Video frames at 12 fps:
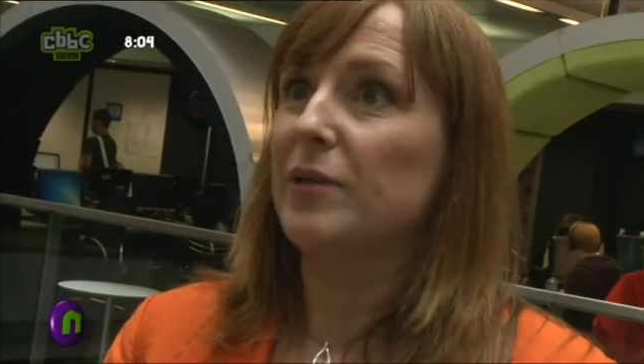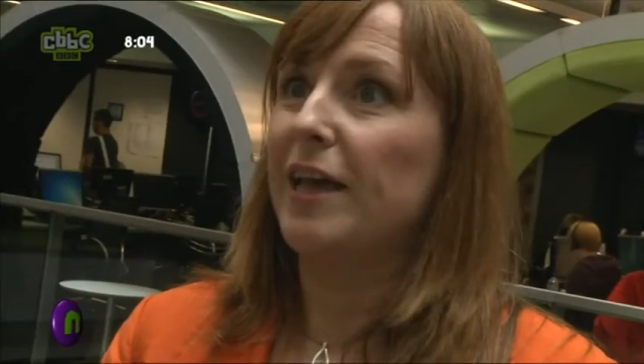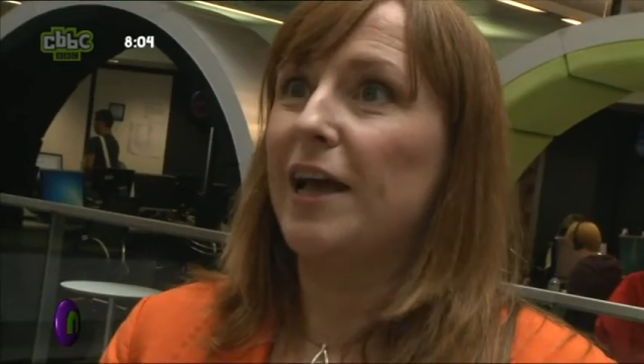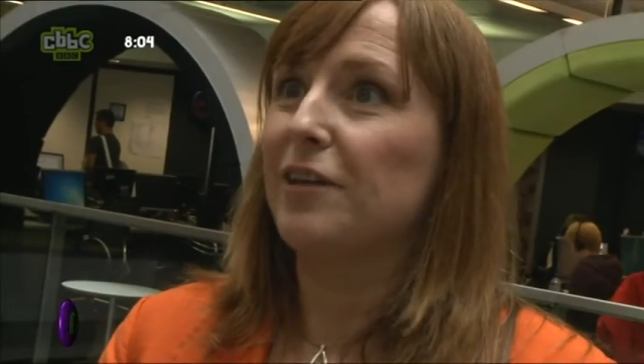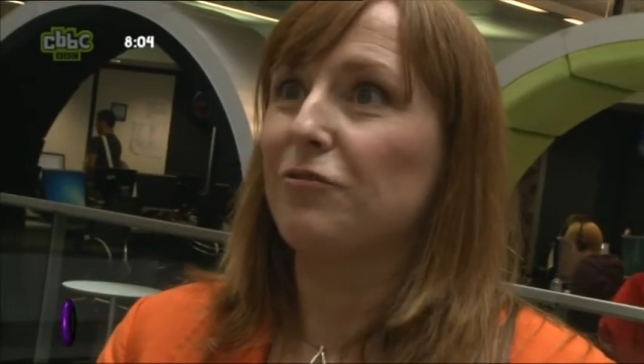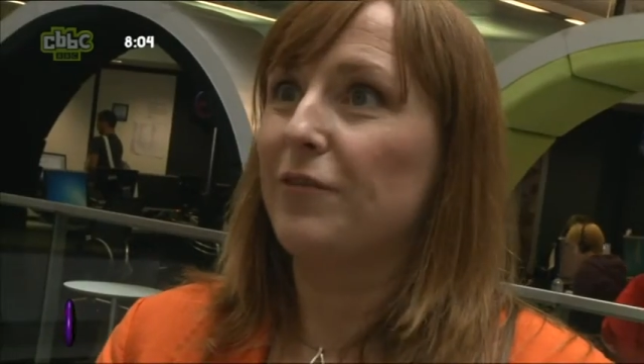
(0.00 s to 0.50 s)

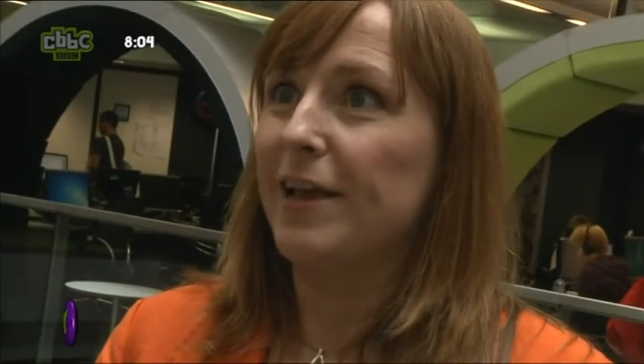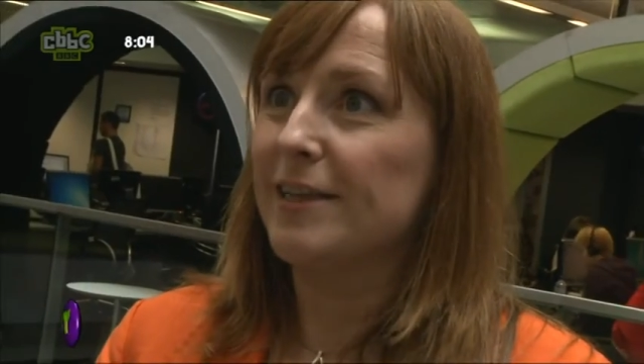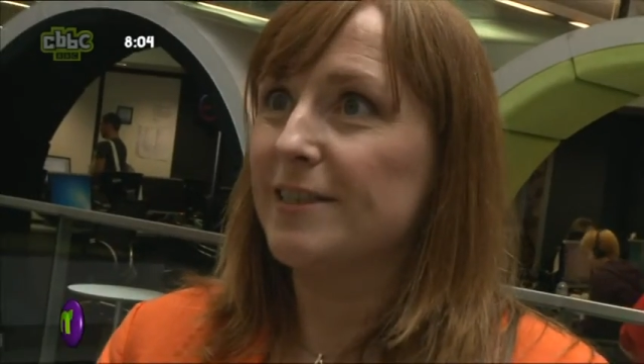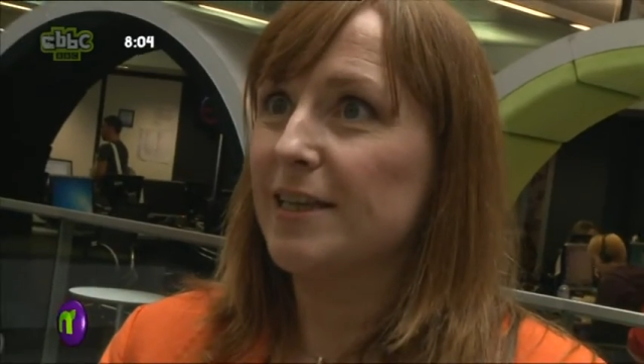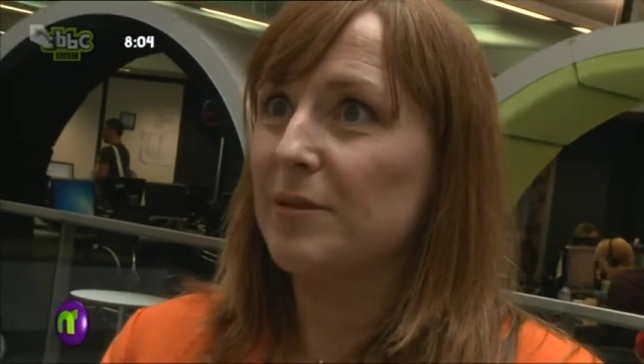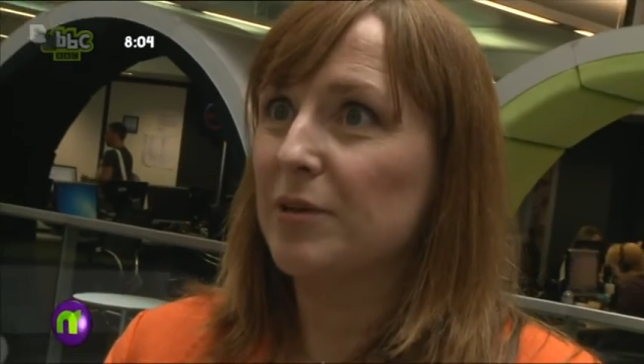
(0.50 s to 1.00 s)
can't
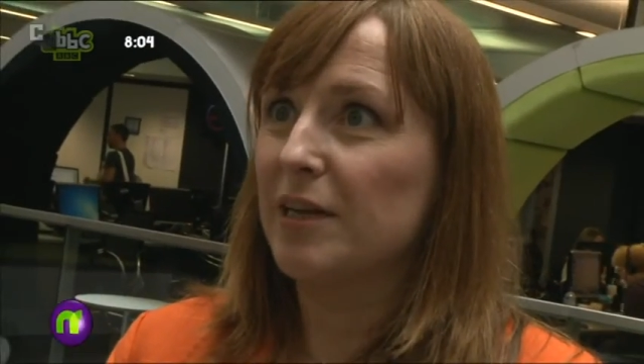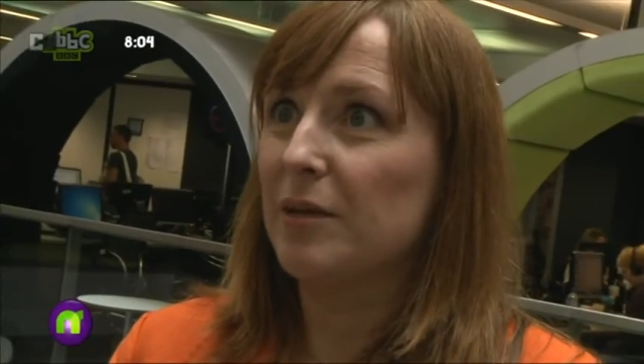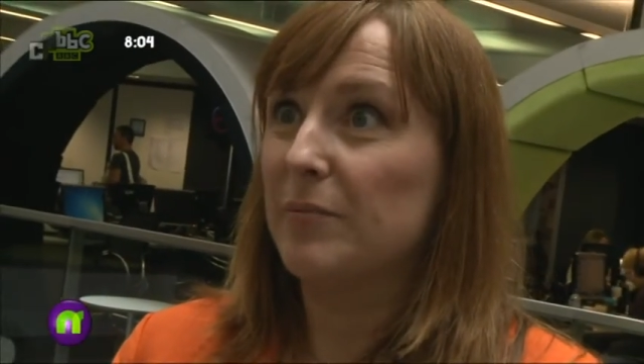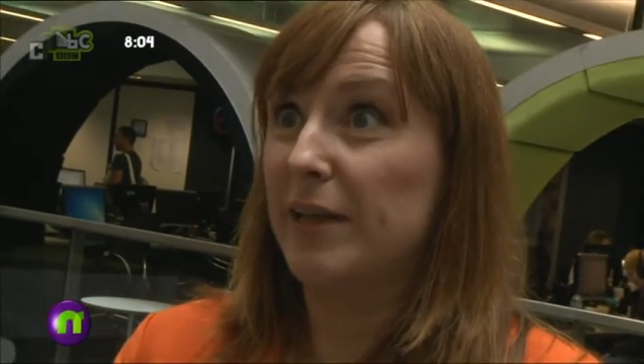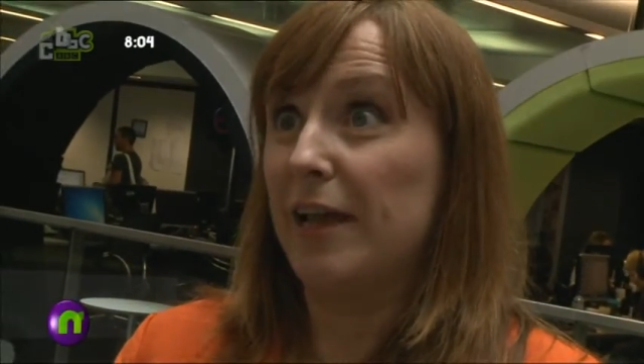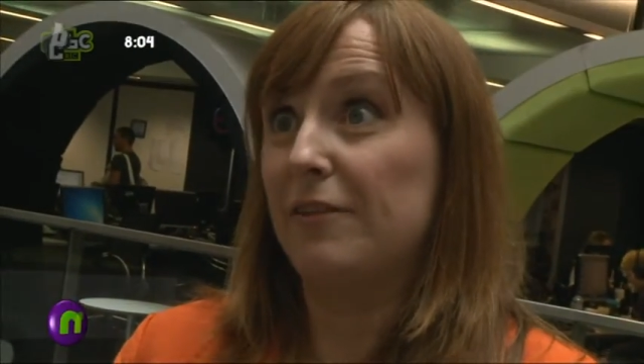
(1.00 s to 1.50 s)
arrest
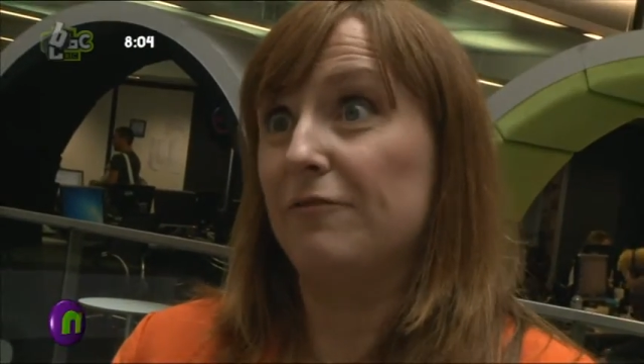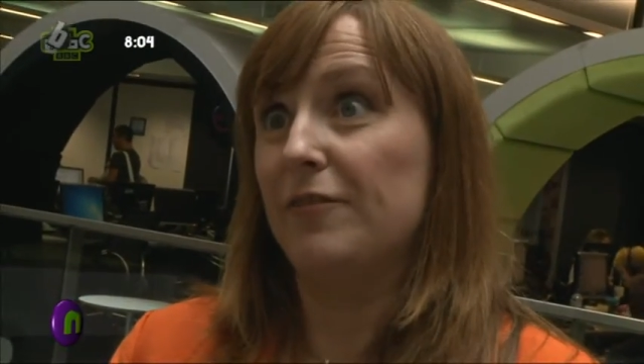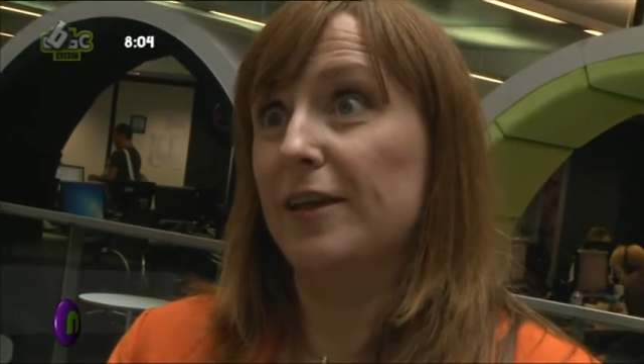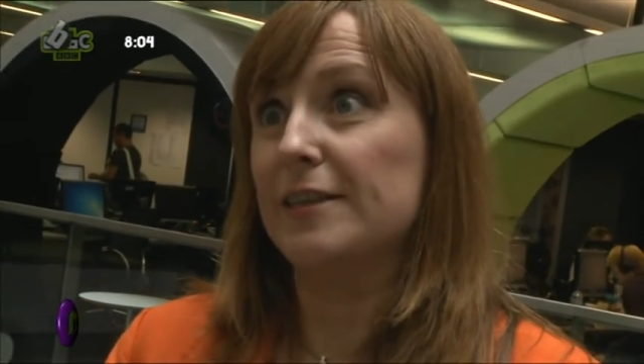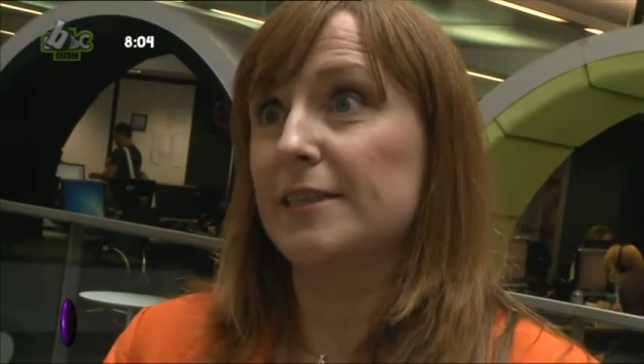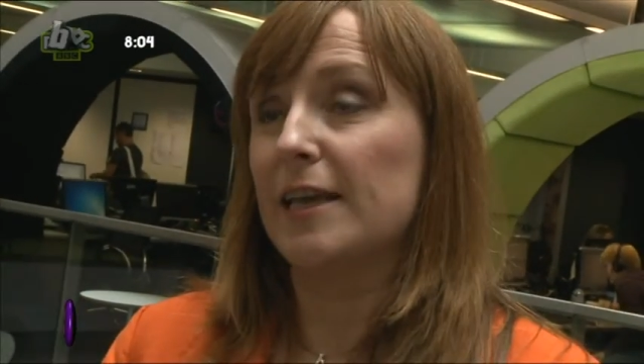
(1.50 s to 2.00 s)
anybody and we can't
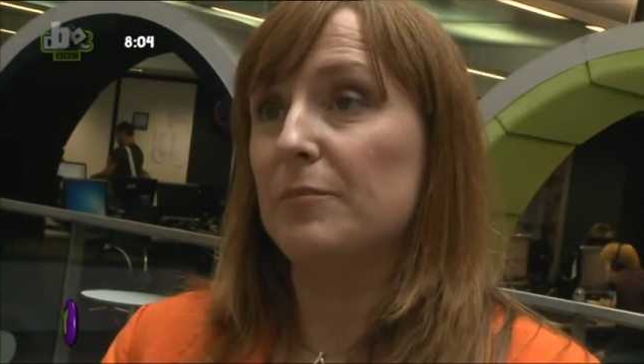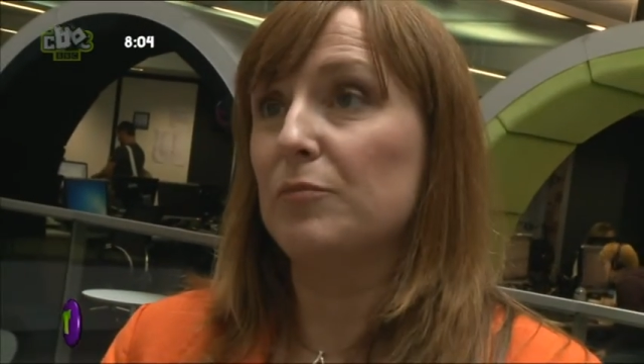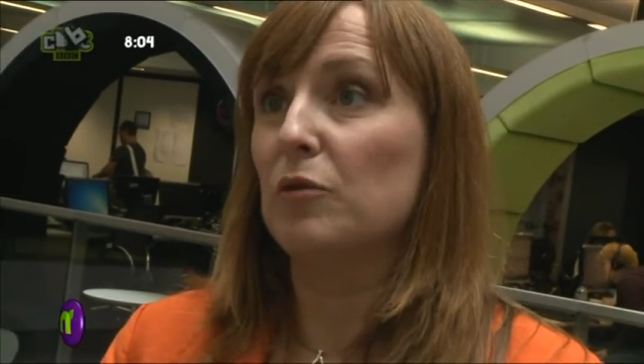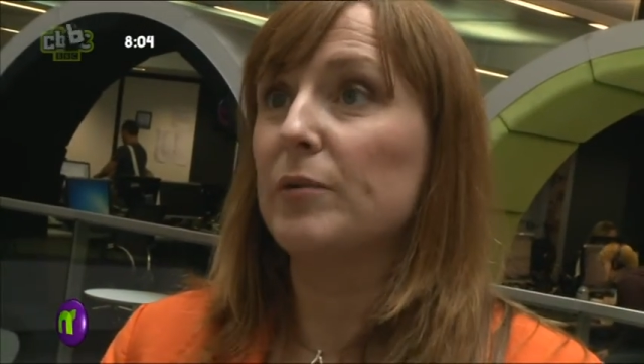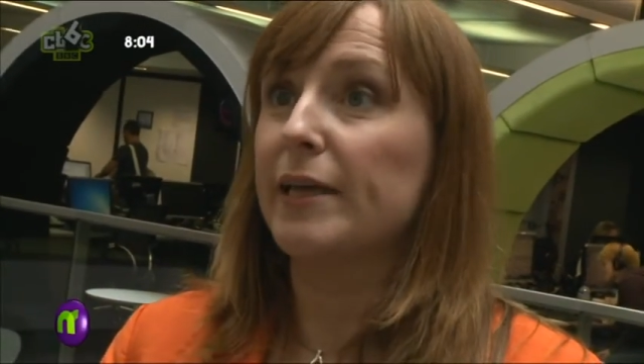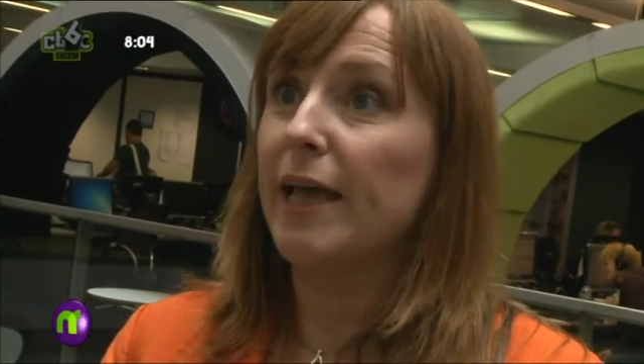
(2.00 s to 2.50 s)
investigate,
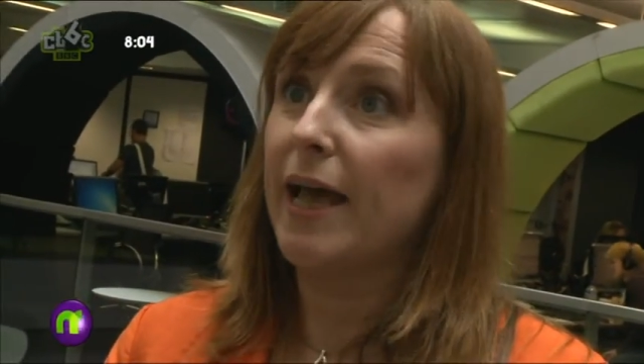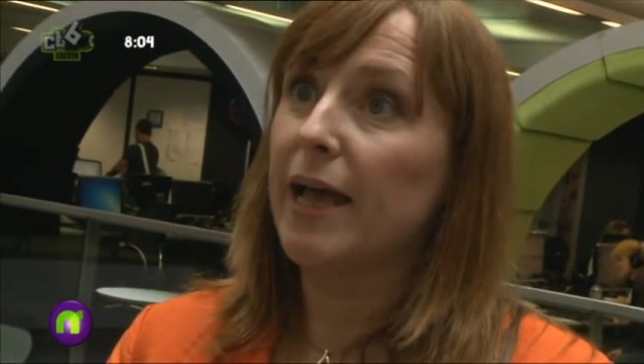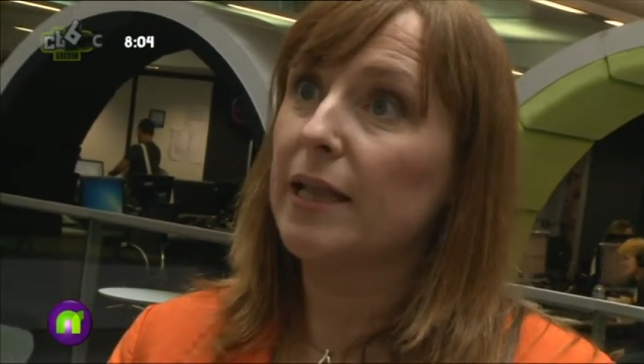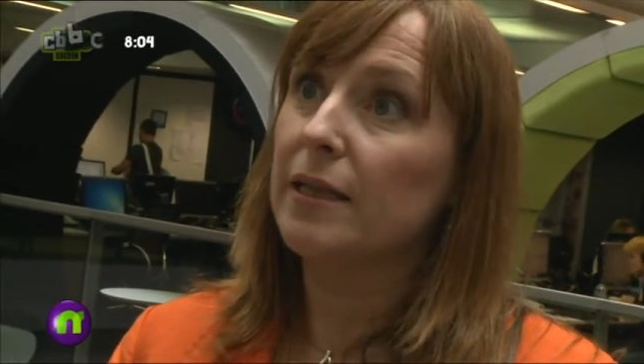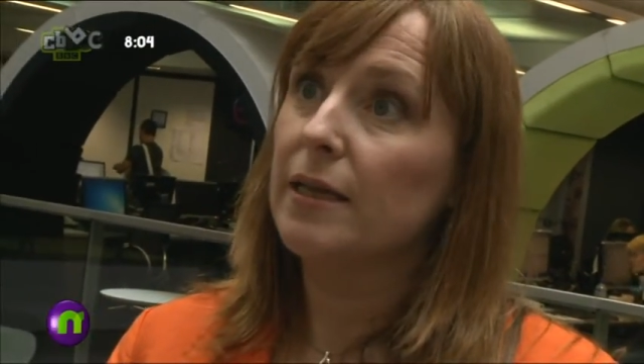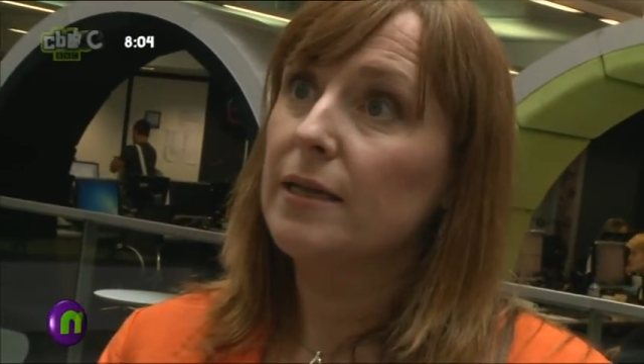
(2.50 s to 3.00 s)
but we
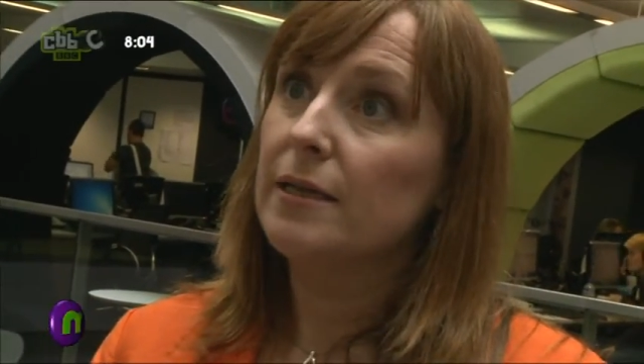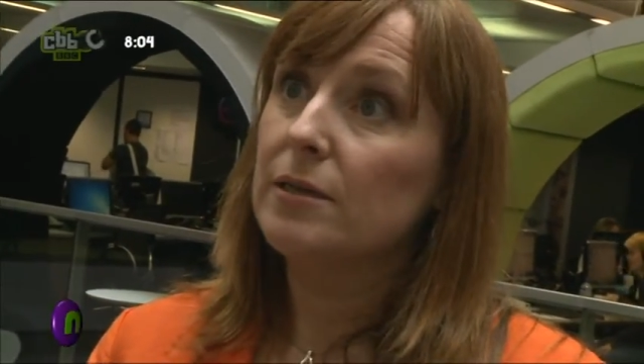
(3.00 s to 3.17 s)
can